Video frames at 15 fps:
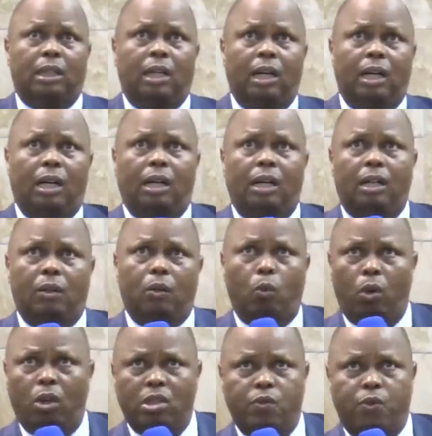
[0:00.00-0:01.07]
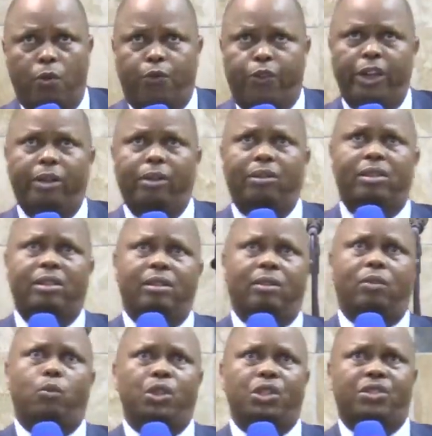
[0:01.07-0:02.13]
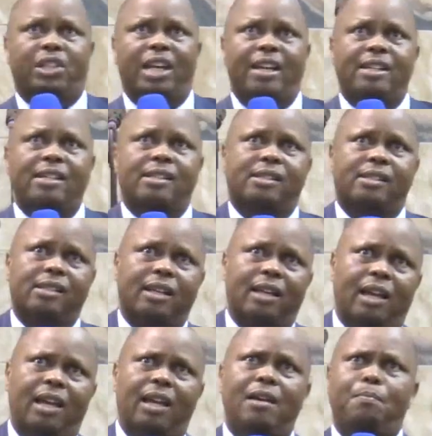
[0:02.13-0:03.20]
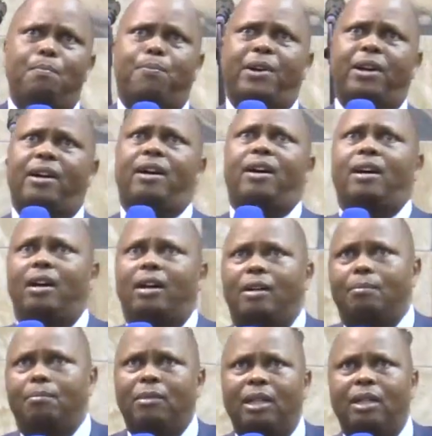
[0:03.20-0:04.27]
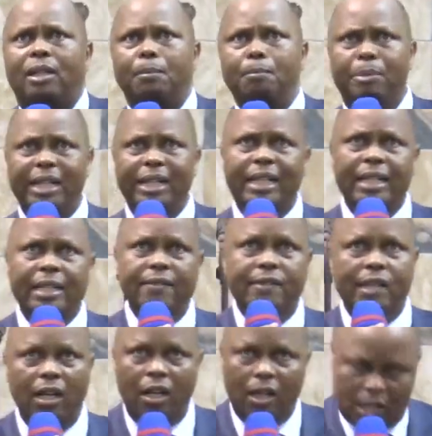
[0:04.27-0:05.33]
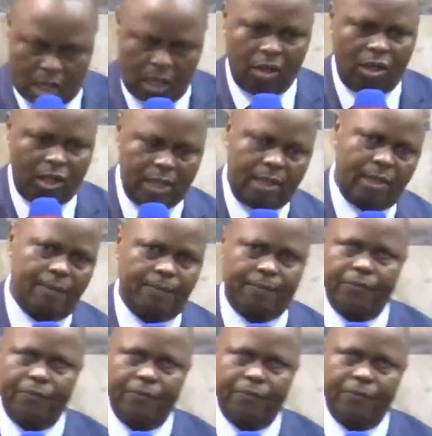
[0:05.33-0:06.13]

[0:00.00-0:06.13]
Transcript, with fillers: uh, was fulfilled, which says, Abraham believed God,